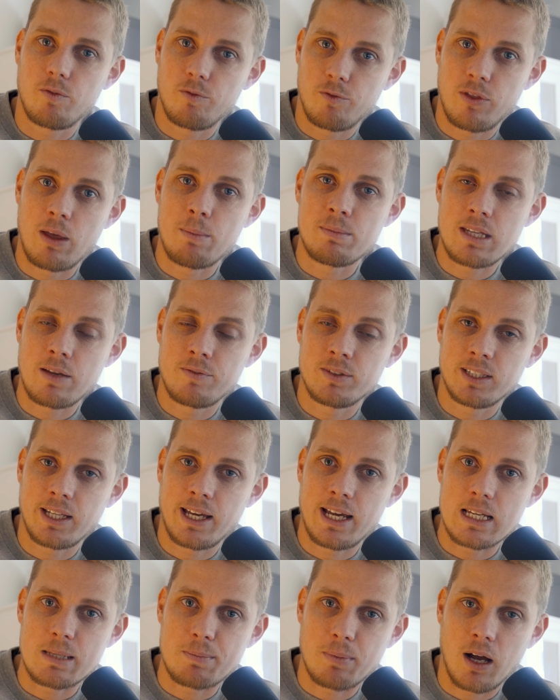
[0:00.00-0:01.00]
for them 7
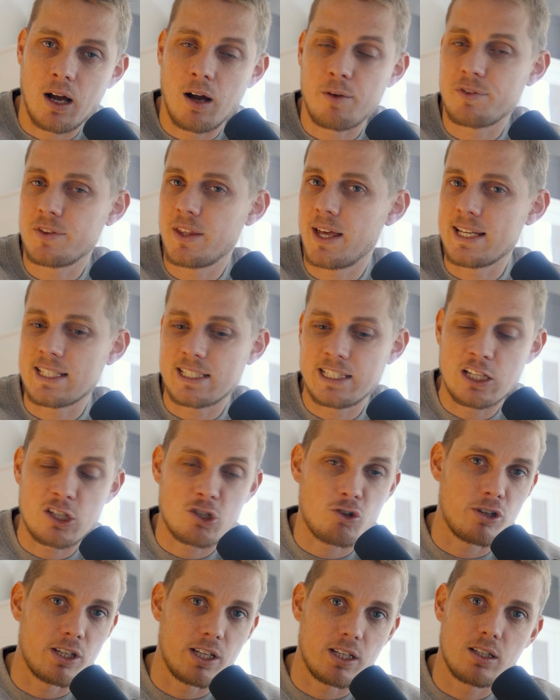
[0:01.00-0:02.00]
days. But after that,
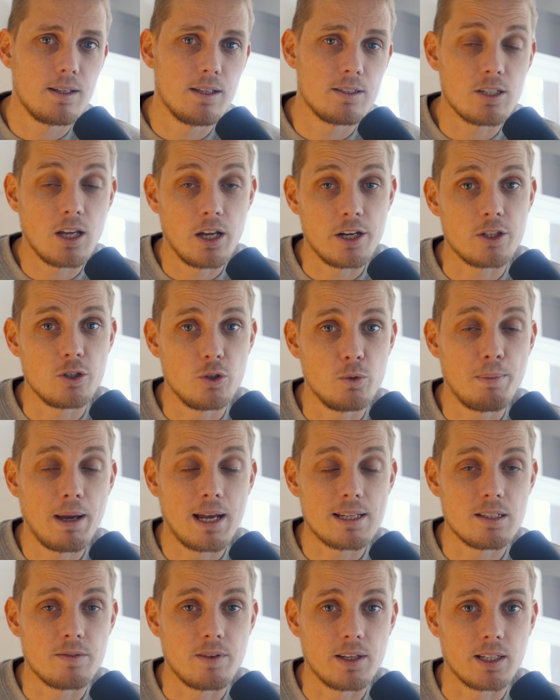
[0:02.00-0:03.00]
it's earning you
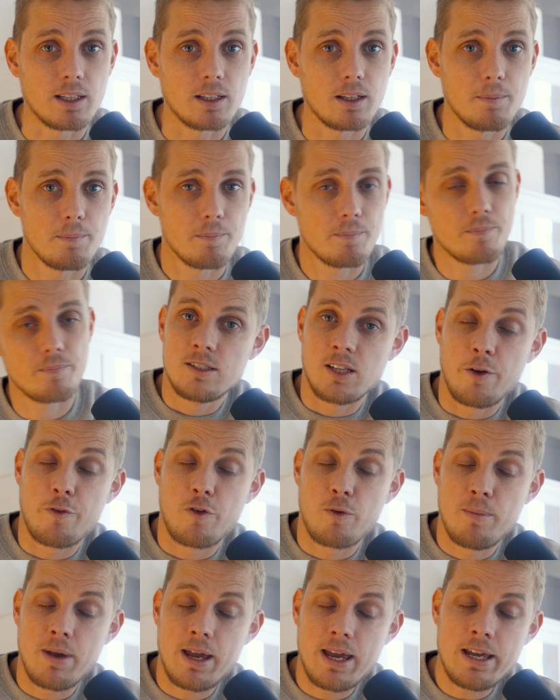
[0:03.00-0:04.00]
passive income. So
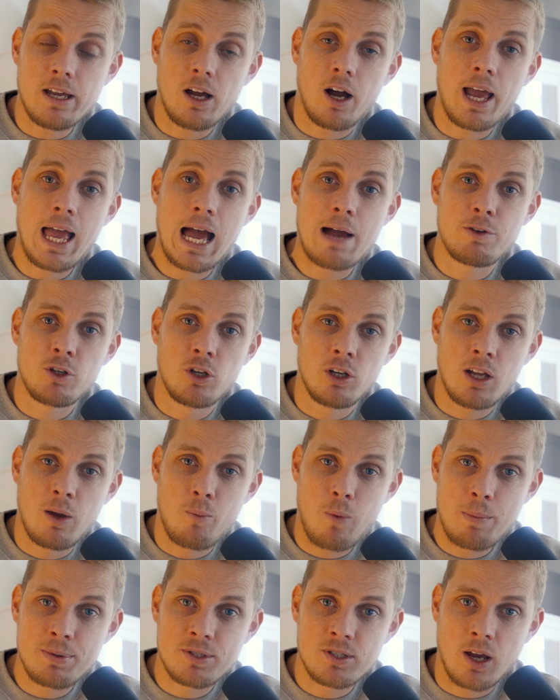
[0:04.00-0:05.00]
for me, I have an
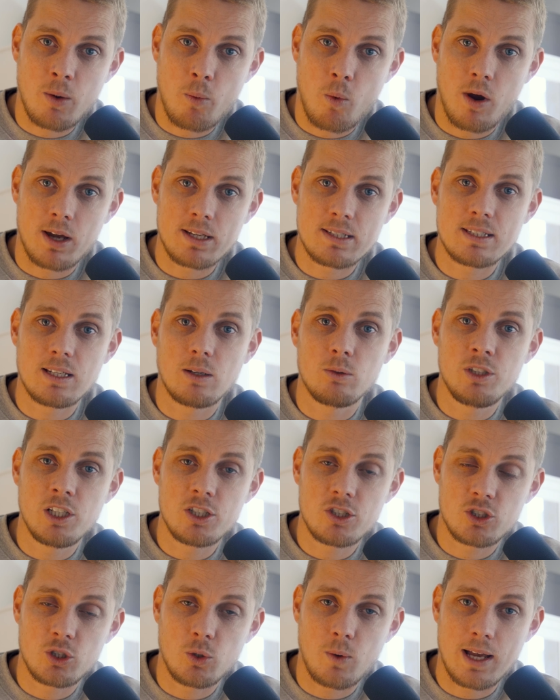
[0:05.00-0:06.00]
online website where I sell
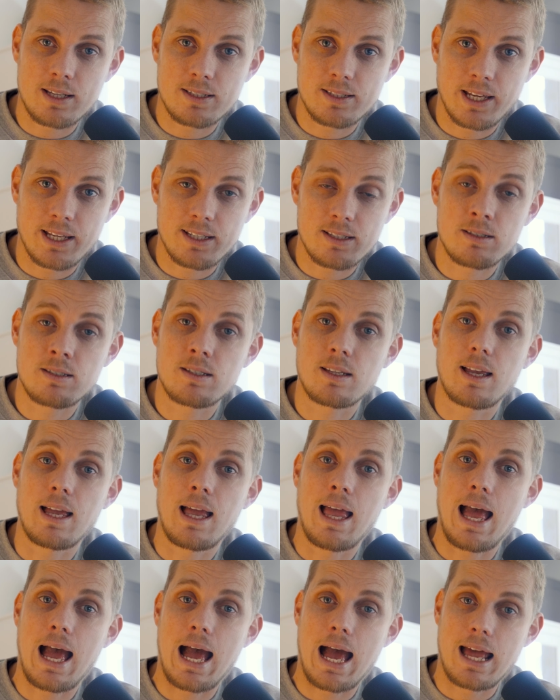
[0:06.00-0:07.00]
digital assets,
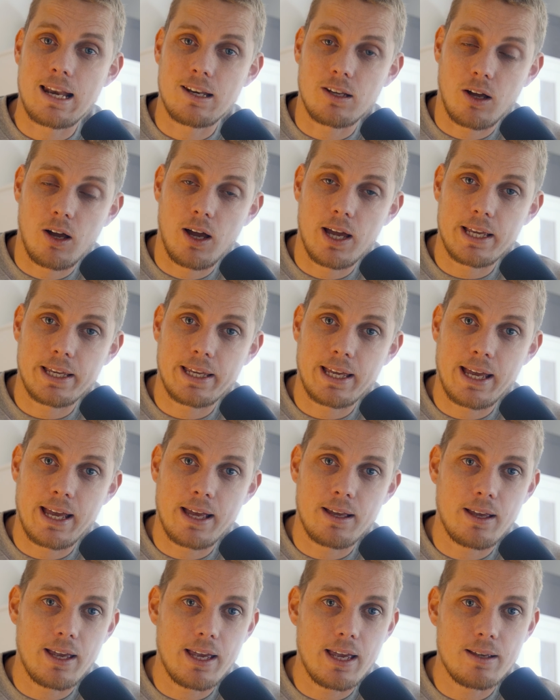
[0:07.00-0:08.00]
and I
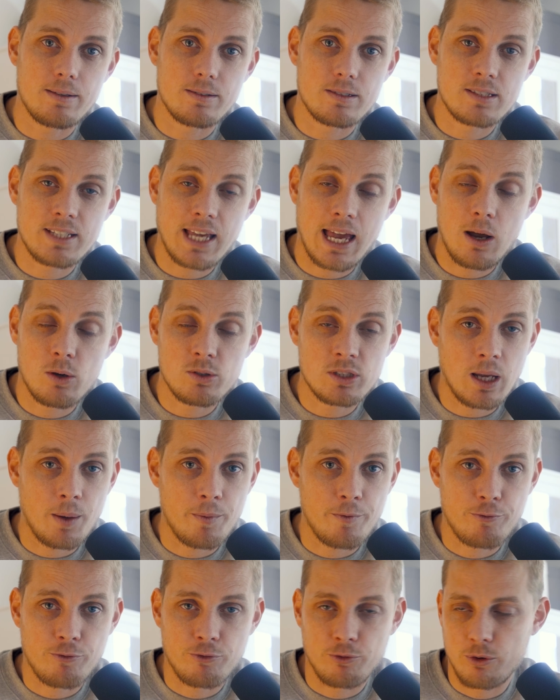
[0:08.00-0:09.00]
get sales
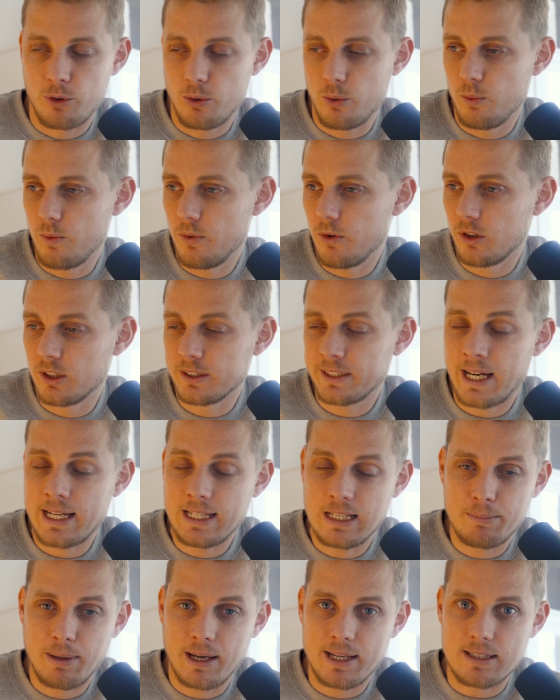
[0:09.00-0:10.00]
come through on a
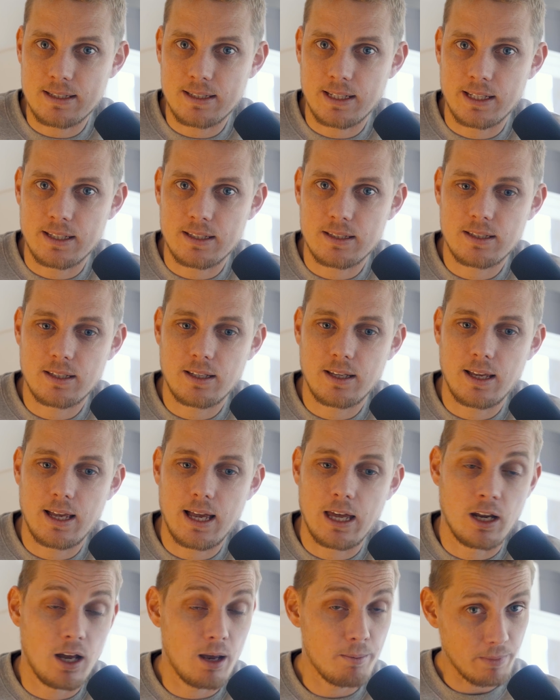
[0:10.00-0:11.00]
daily basis,
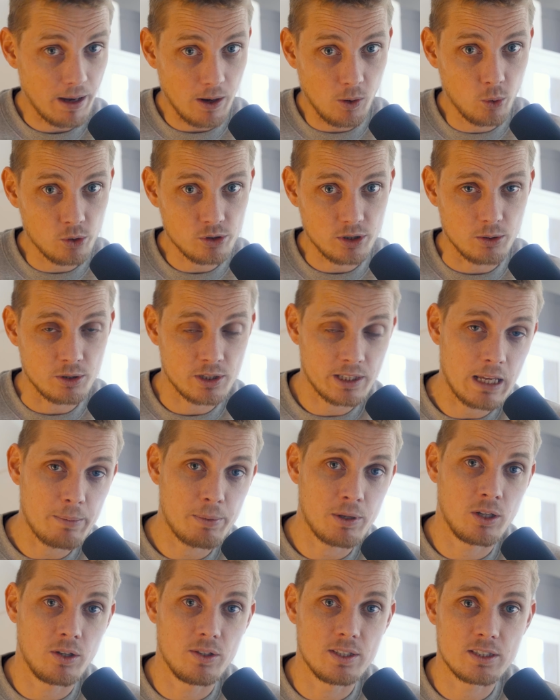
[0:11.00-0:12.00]
and I'm also
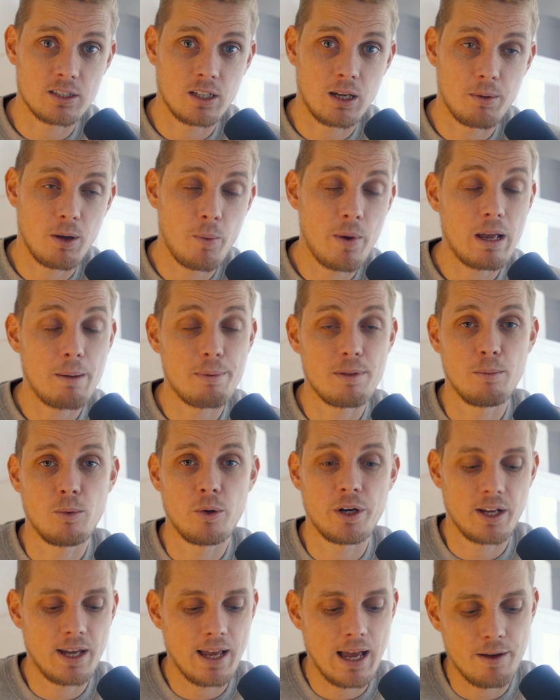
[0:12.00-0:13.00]
sleeping a lot this time. I wake up in the
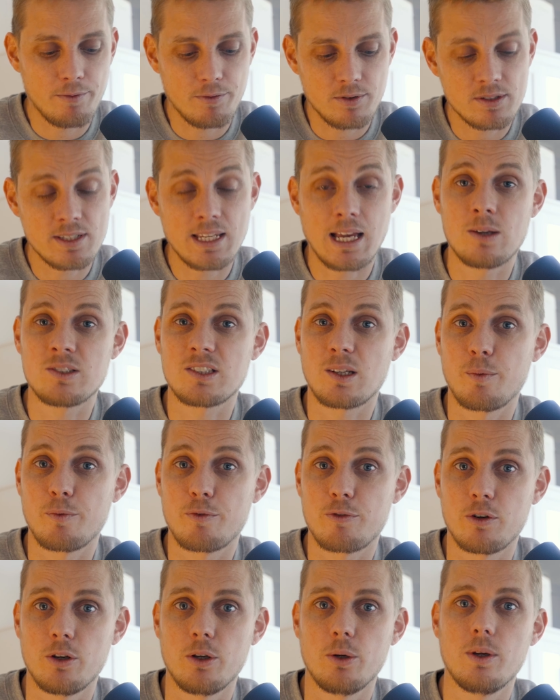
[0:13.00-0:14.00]
morning, I have sales come
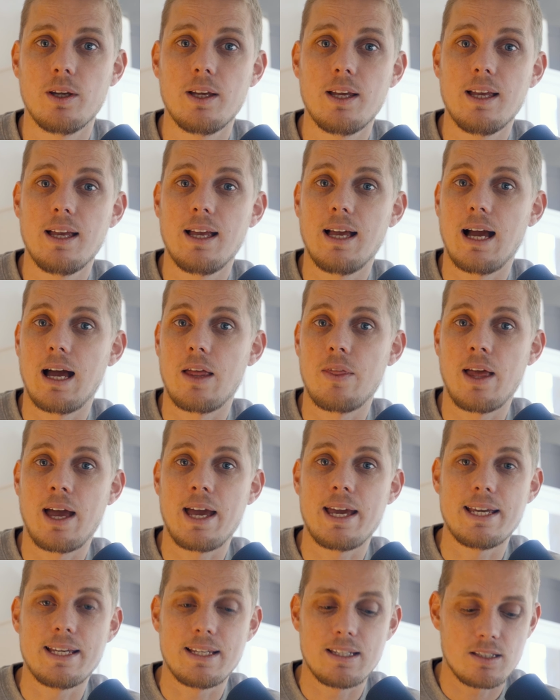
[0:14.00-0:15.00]
through, and
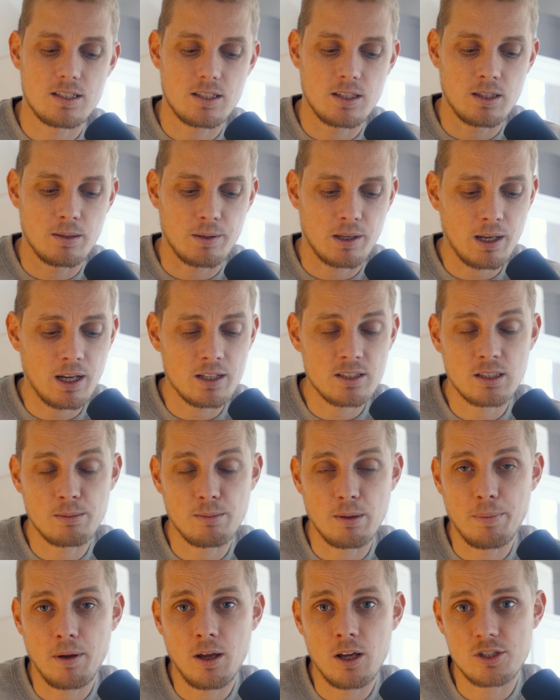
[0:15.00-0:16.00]
that is the
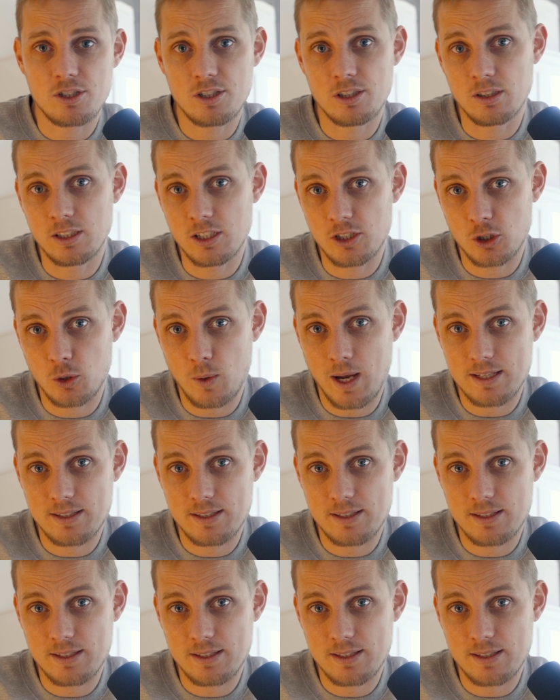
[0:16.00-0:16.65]
customer purchases the digital